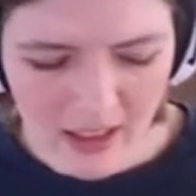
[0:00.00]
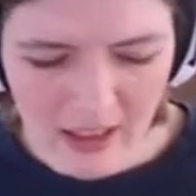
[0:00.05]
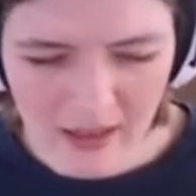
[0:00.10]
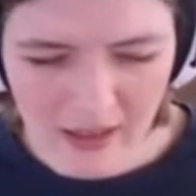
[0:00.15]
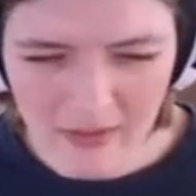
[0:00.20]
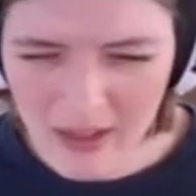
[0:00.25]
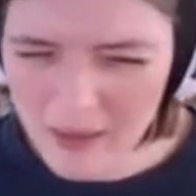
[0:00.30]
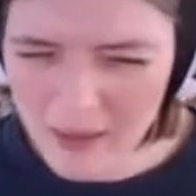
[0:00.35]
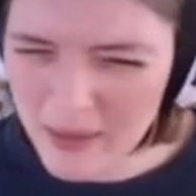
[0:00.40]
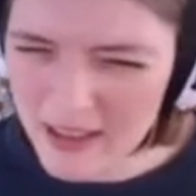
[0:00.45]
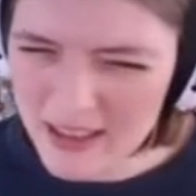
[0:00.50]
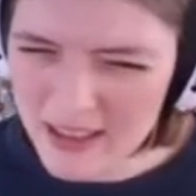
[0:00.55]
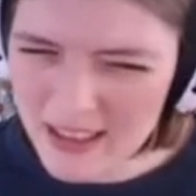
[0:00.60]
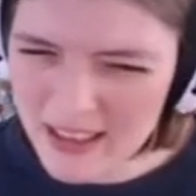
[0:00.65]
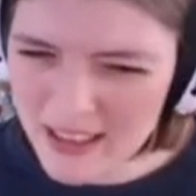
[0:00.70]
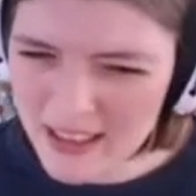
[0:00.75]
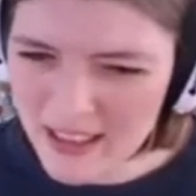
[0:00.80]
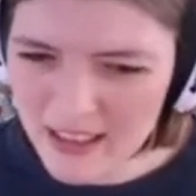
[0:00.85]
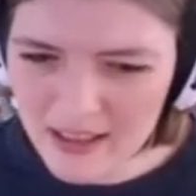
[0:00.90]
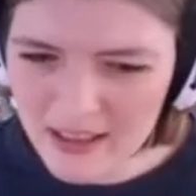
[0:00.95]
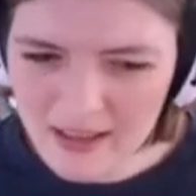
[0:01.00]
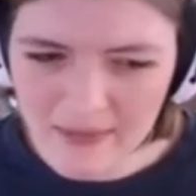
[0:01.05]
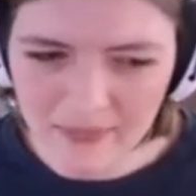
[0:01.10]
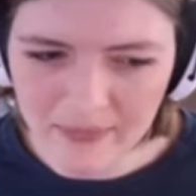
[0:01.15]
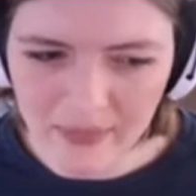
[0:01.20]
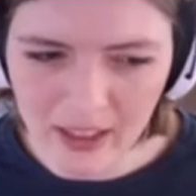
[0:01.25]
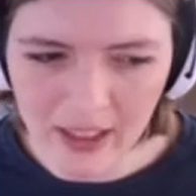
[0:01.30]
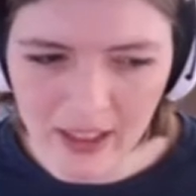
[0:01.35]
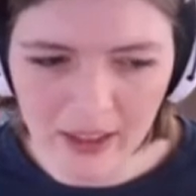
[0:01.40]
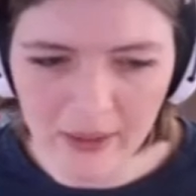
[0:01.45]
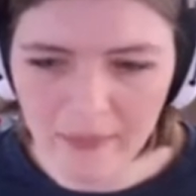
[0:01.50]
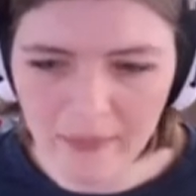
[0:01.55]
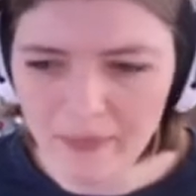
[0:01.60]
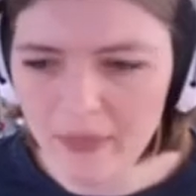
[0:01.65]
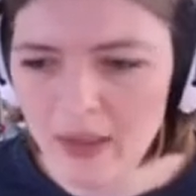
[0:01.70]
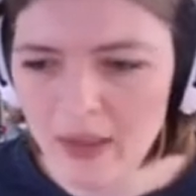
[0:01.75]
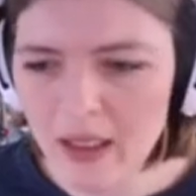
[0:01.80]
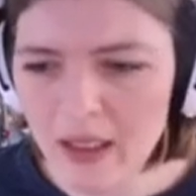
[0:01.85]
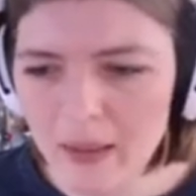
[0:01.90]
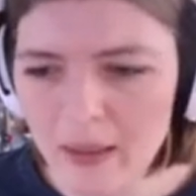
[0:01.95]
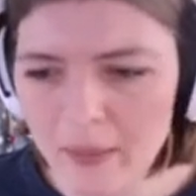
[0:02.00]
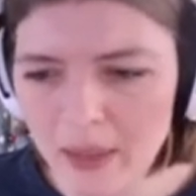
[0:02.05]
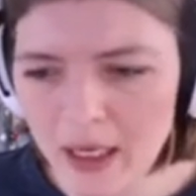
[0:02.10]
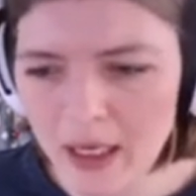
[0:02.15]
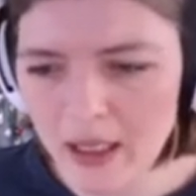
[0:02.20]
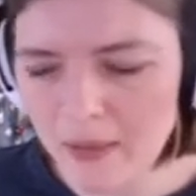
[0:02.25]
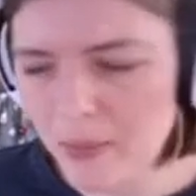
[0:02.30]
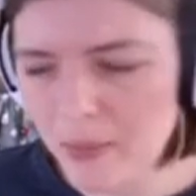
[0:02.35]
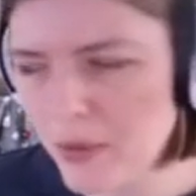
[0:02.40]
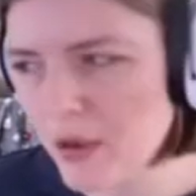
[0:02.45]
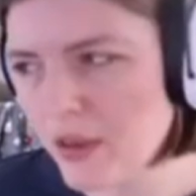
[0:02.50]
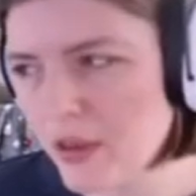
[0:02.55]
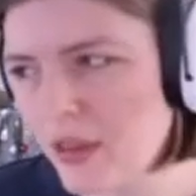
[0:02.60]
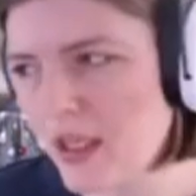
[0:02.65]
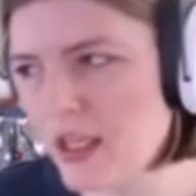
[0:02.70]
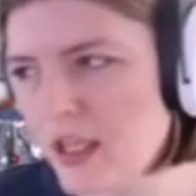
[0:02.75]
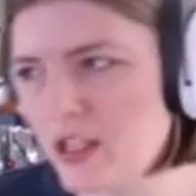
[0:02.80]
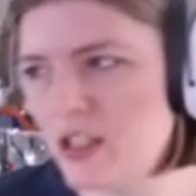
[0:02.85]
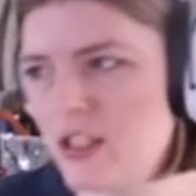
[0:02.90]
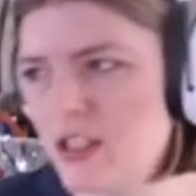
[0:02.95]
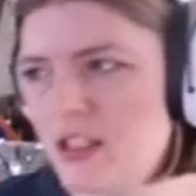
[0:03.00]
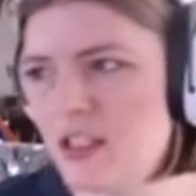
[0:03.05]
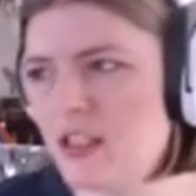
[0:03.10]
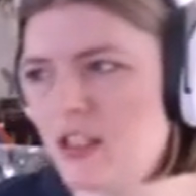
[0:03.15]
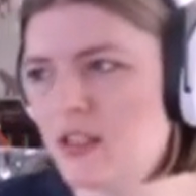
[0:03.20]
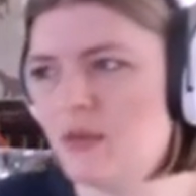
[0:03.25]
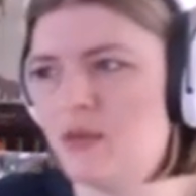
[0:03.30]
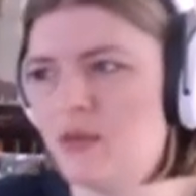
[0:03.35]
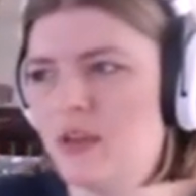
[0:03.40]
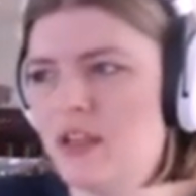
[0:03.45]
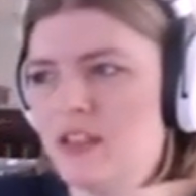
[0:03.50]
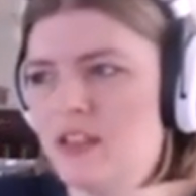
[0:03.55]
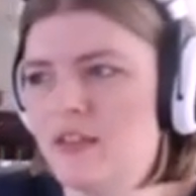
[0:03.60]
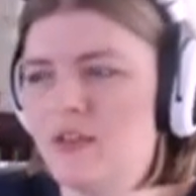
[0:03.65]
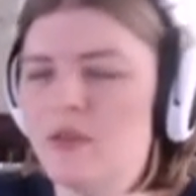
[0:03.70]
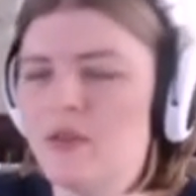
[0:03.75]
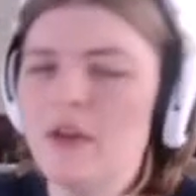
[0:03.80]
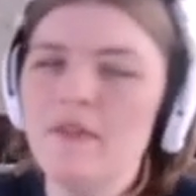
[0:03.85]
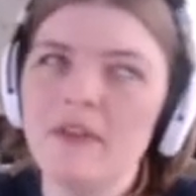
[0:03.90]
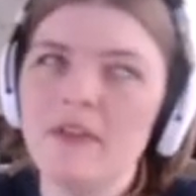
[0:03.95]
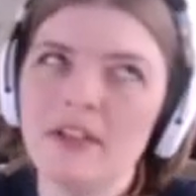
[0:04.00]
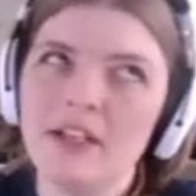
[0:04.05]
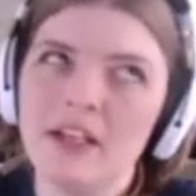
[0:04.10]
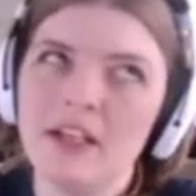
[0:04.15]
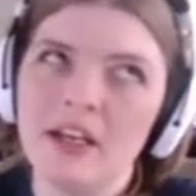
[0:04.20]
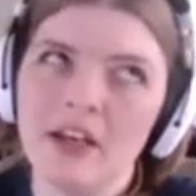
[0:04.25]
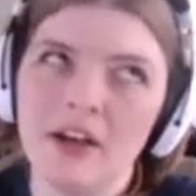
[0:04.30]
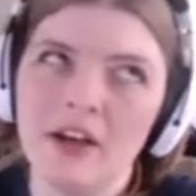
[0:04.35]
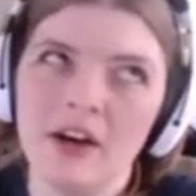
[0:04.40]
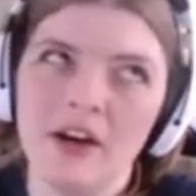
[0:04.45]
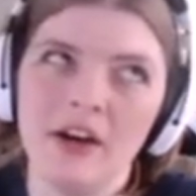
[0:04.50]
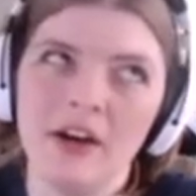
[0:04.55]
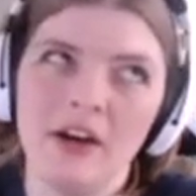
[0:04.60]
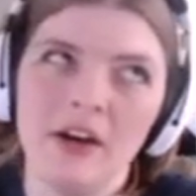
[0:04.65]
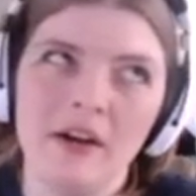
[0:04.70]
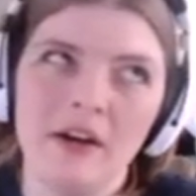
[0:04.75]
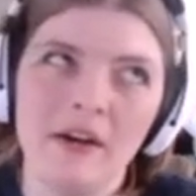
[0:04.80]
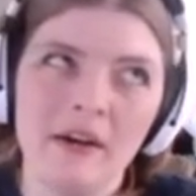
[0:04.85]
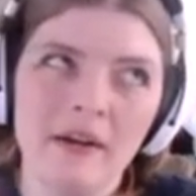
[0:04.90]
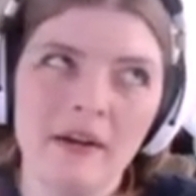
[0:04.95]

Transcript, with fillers: If that makes any sense? I don't know. But yeah, the poor thing, she just had to deal with a lot of stuff. So I visited her